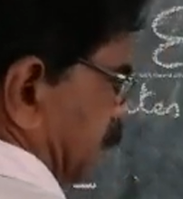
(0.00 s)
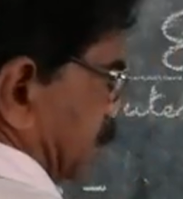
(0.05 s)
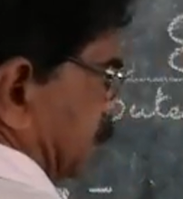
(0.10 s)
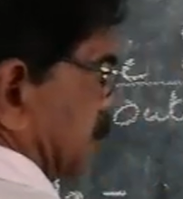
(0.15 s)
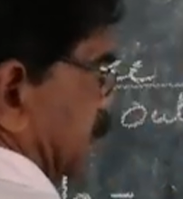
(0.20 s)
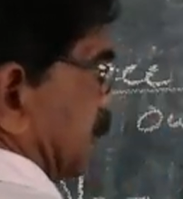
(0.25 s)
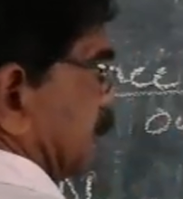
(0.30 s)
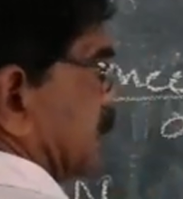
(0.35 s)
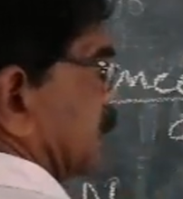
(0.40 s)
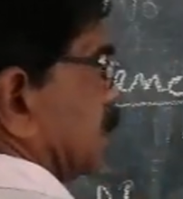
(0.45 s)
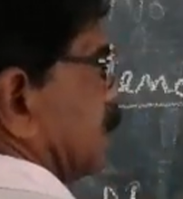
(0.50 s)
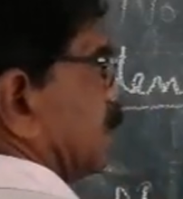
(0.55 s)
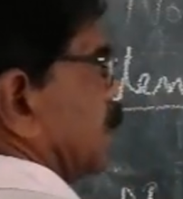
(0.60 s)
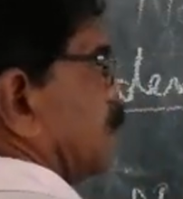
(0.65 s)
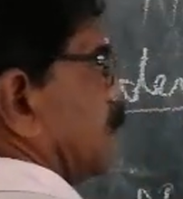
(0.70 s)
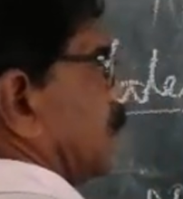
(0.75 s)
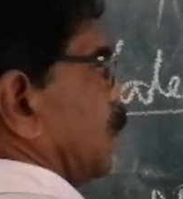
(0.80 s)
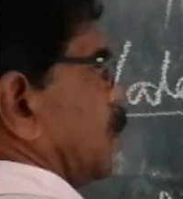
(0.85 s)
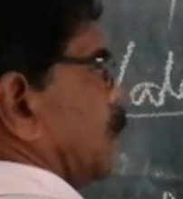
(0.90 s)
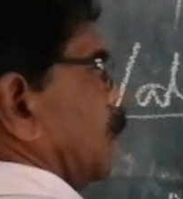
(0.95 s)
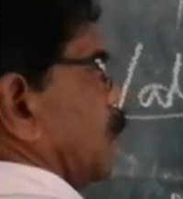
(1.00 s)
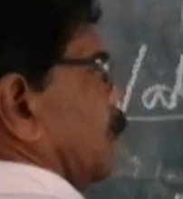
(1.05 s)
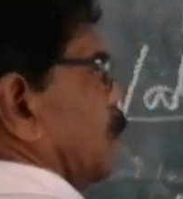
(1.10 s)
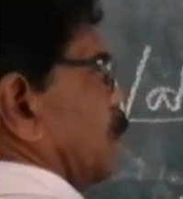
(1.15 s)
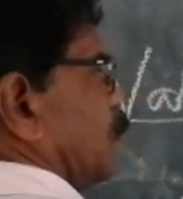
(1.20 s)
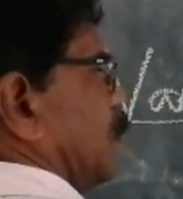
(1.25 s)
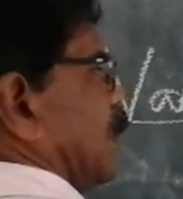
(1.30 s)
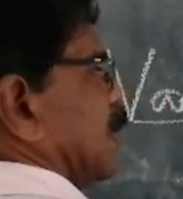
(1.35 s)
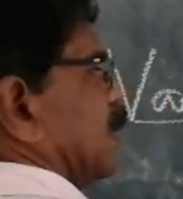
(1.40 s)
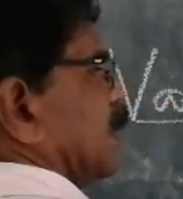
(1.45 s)
electrons is
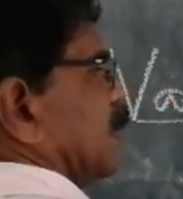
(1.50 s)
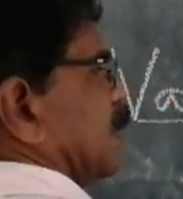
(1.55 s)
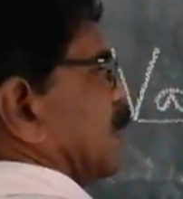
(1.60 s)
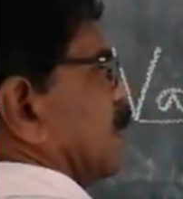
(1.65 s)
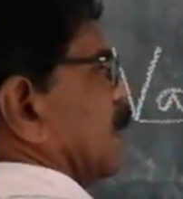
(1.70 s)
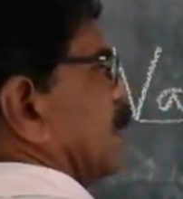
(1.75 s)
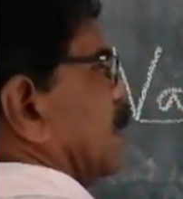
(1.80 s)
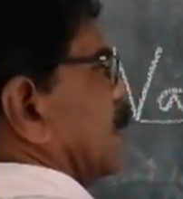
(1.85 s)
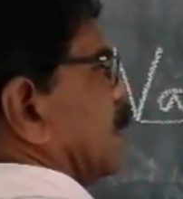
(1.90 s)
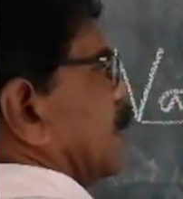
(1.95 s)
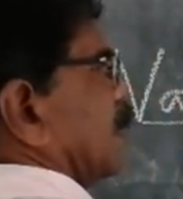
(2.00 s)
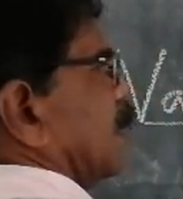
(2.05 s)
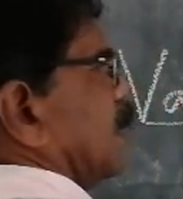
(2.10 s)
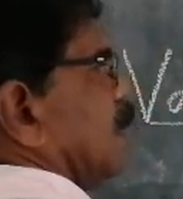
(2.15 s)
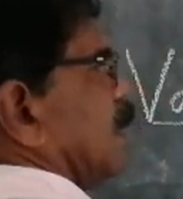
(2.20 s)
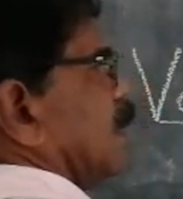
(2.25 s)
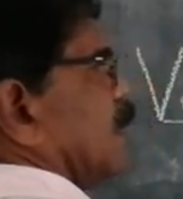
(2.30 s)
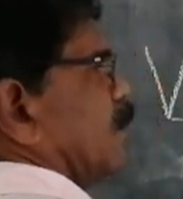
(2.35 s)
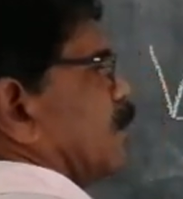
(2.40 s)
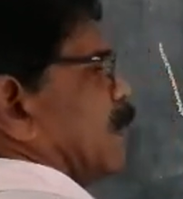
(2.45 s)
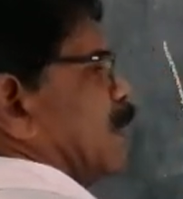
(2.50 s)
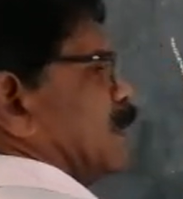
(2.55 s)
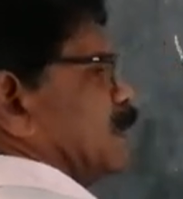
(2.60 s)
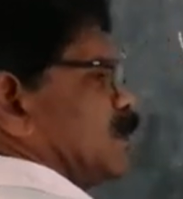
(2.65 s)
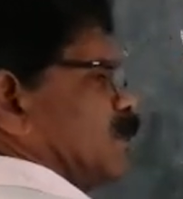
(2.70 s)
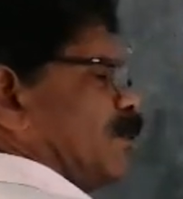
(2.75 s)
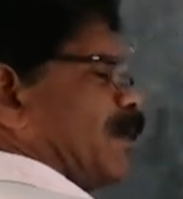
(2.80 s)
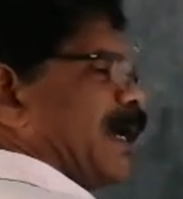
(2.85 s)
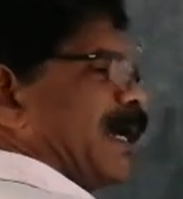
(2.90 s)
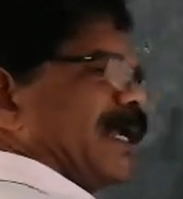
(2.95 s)
1. What
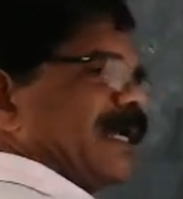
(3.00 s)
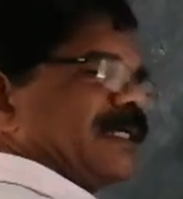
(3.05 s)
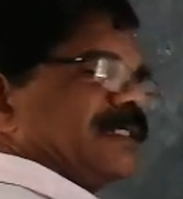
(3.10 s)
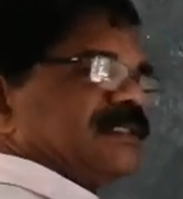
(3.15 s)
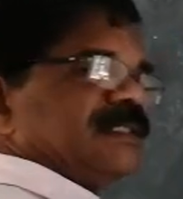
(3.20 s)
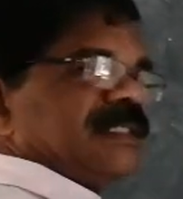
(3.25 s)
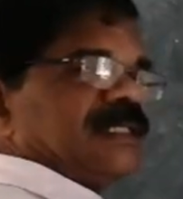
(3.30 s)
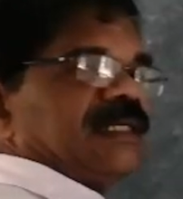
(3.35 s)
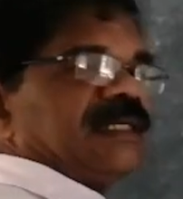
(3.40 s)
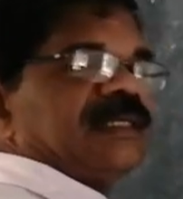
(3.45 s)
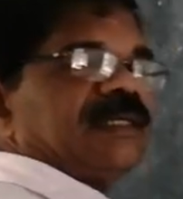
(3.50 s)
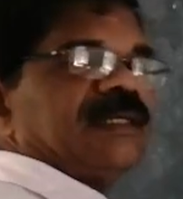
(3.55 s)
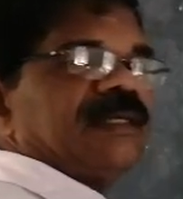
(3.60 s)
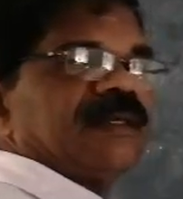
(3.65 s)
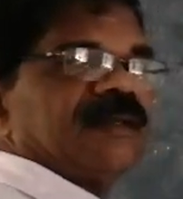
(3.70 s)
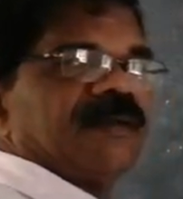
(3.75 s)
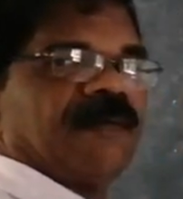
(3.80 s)
is the valency?